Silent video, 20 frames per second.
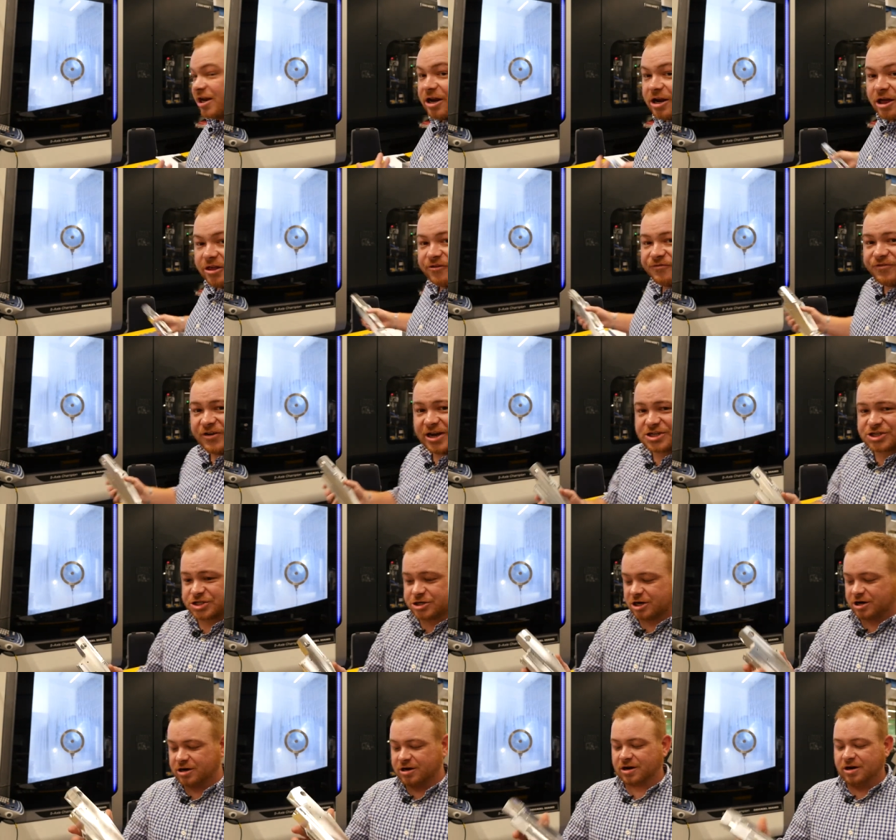in another
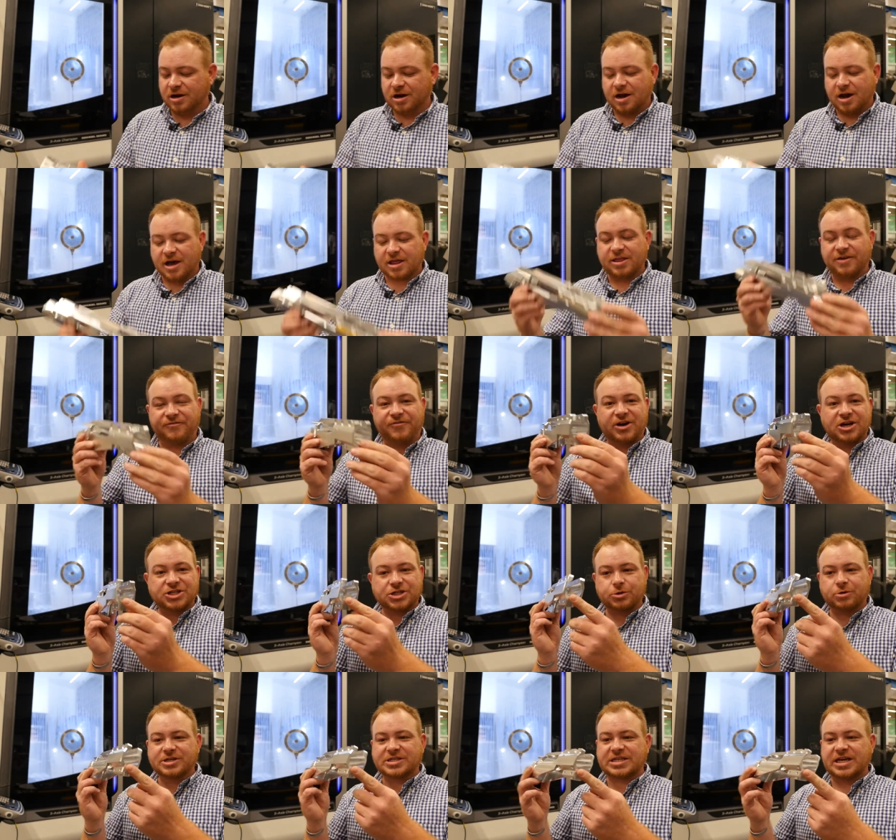fixture, and they finish
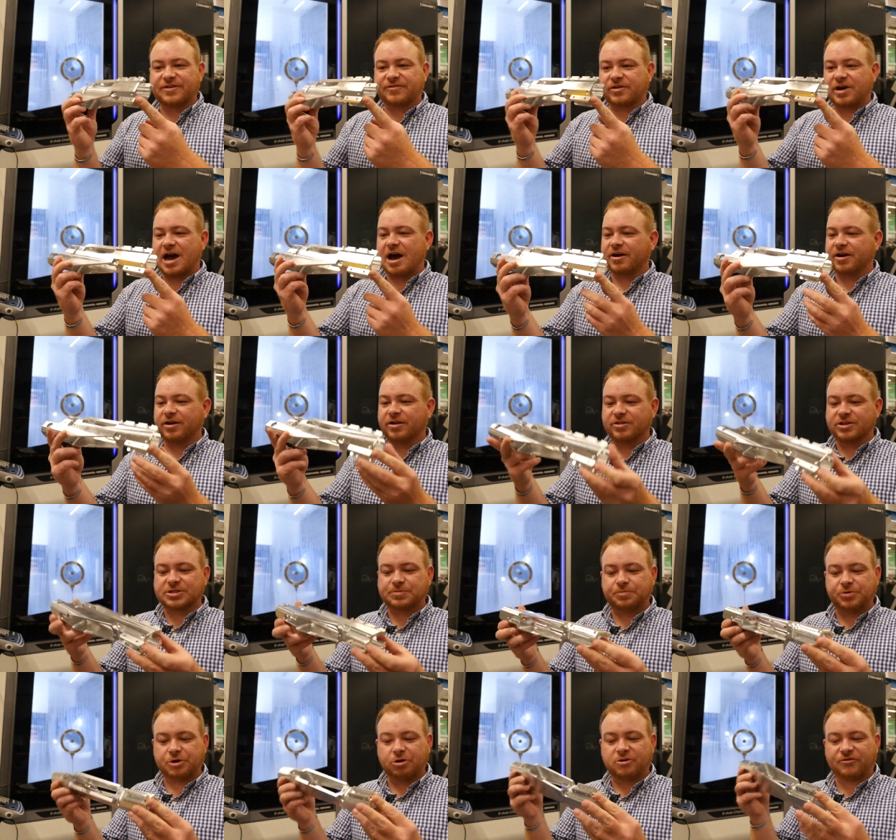the receiver out in this
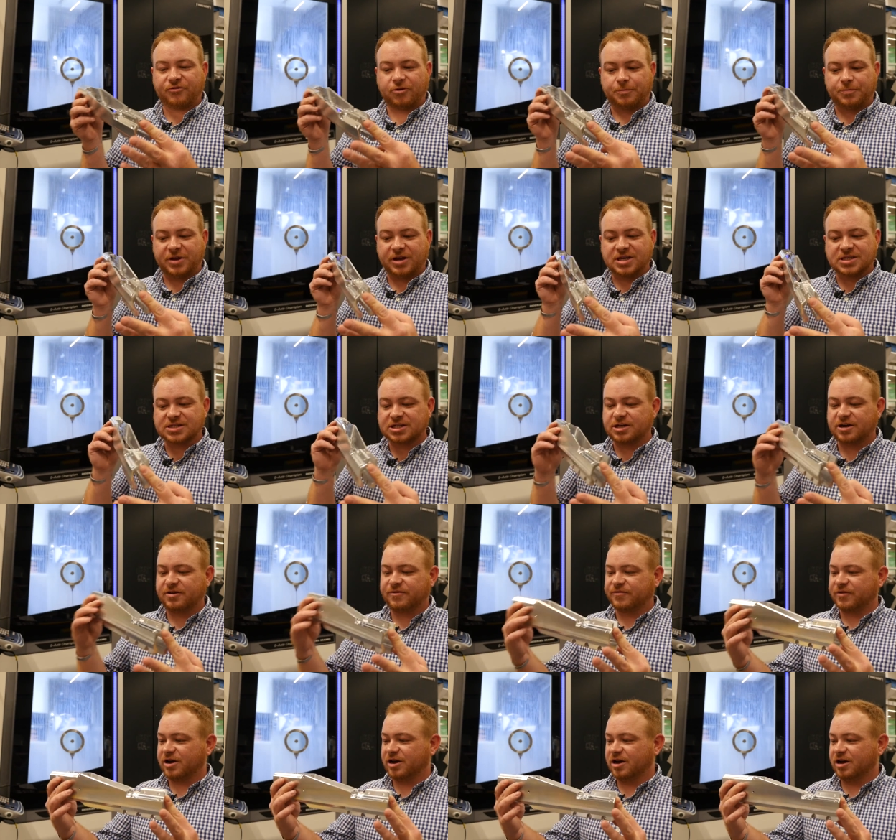beautiful piece
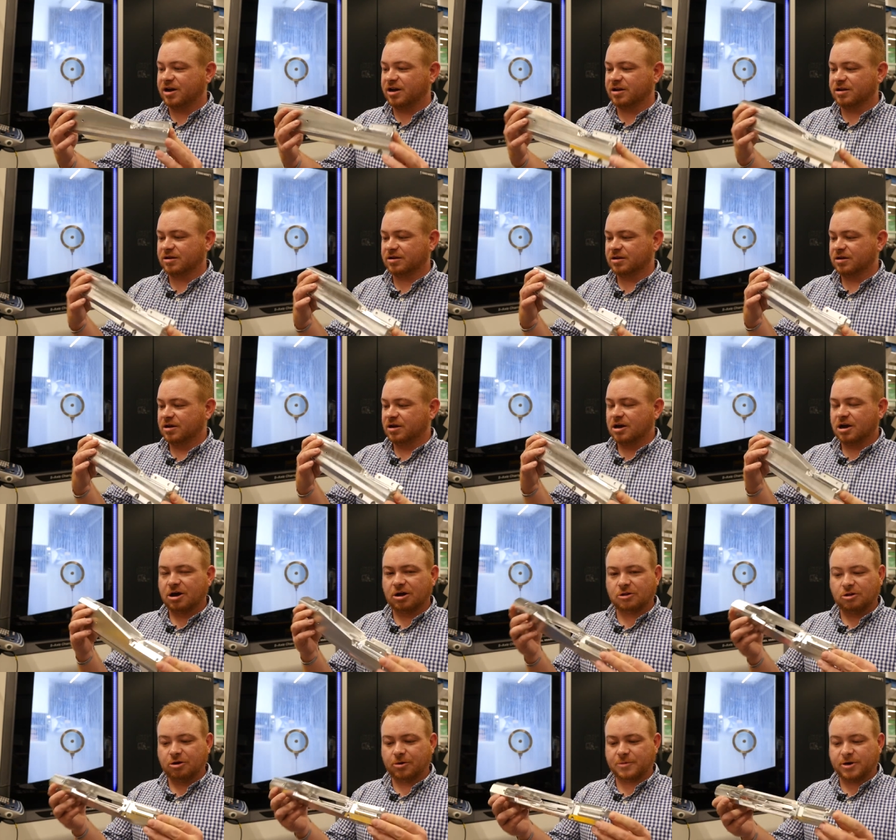of uh,
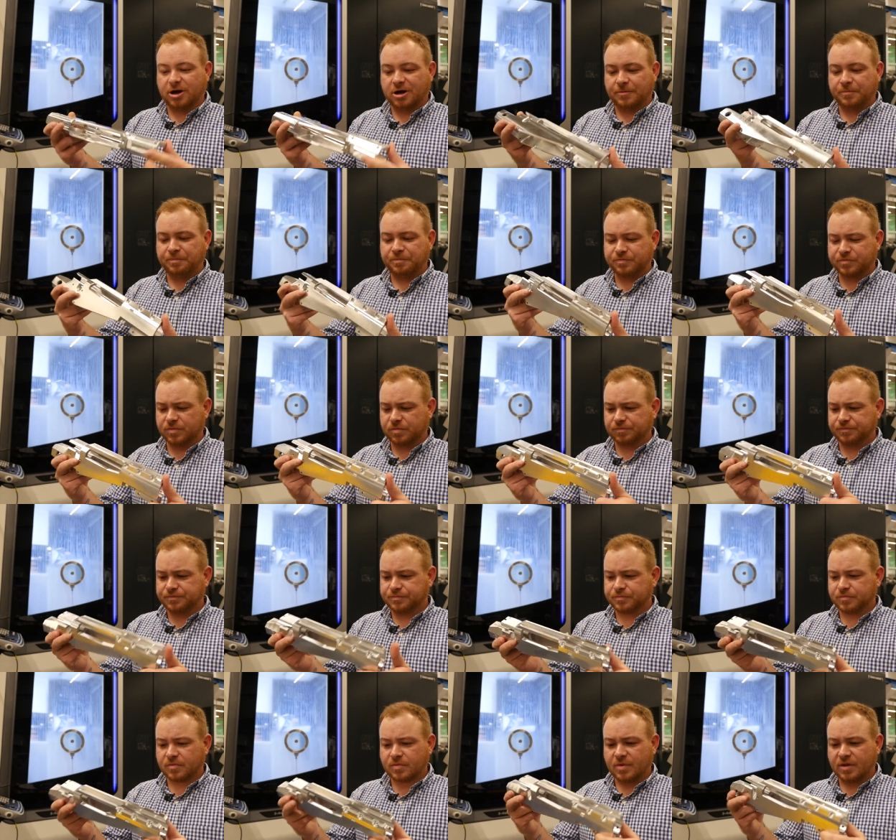aluminum.
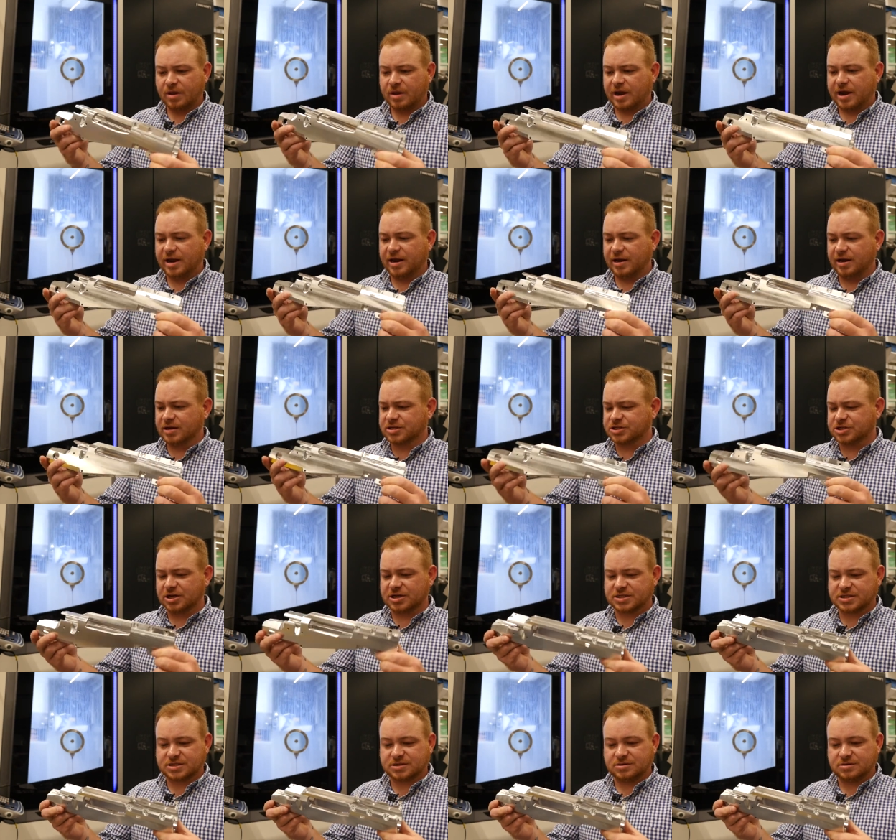And it's
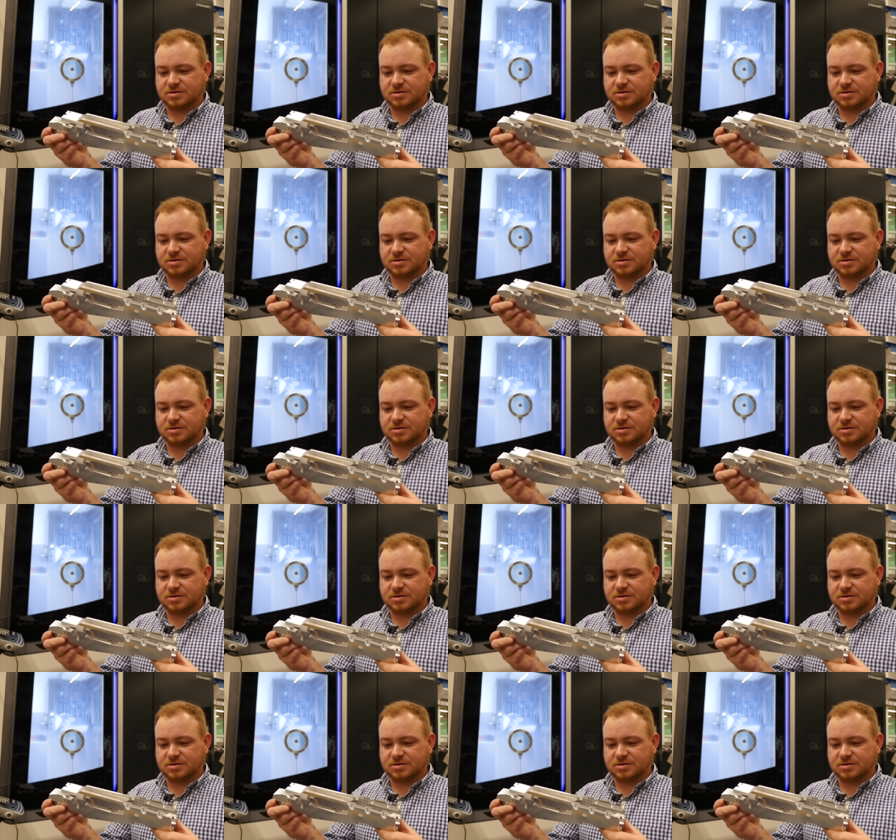just